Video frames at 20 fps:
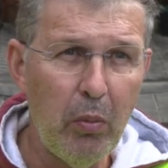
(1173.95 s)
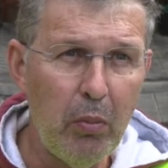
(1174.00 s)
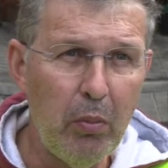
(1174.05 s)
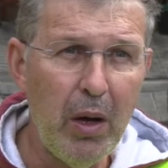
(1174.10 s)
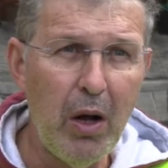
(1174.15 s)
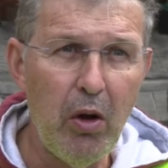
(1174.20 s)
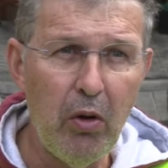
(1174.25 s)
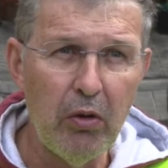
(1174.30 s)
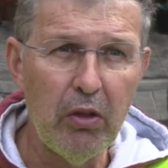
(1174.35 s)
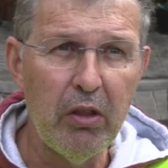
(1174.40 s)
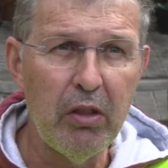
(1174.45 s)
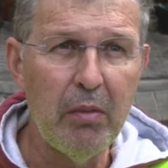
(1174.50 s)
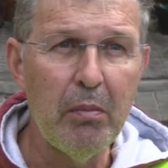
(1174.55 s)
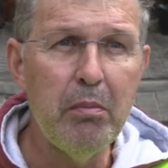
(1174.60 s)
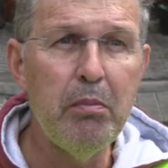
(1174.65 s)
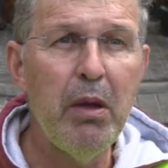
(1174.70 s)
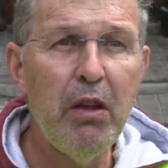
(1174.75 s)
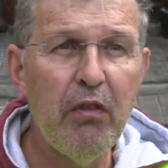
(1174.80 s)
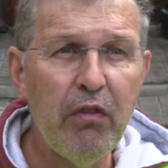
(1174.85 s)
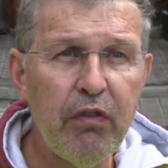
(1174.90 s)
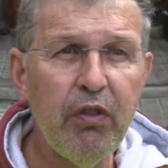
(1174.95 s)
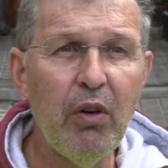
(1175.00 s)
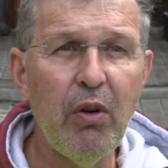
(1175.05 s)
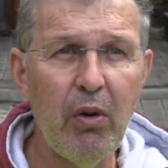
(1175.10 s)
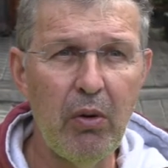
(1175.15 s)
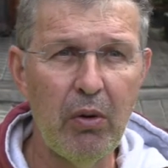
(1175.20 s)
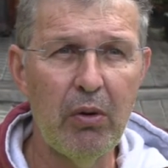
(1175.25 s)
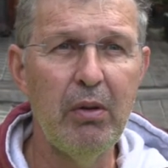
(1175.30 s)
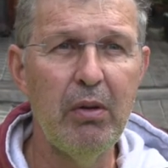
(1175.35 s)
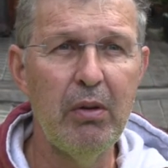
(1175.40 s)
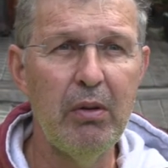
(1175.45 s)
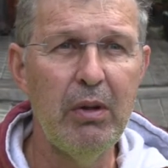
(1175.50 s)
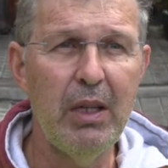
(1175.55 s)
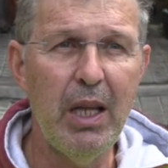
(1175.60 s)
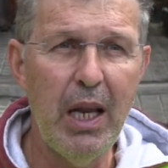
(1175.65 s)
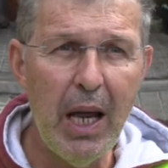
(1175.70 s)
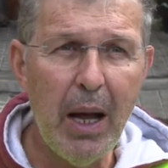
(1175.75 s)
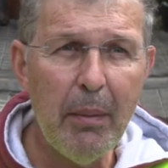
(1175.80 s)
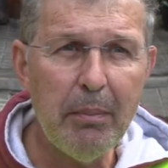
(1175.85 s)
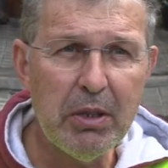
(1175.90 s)
months before
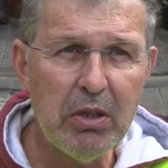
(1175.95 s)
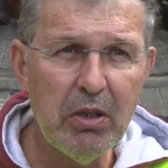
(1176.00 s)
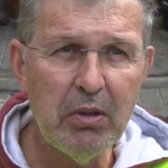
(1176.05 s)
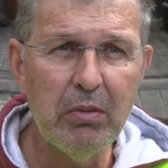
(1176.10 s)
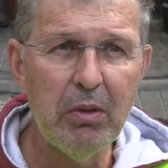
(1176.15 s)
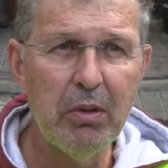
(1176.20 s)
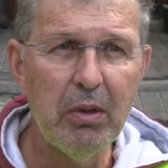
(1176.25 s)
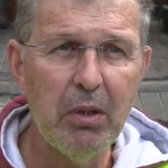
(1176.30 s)
the eruption,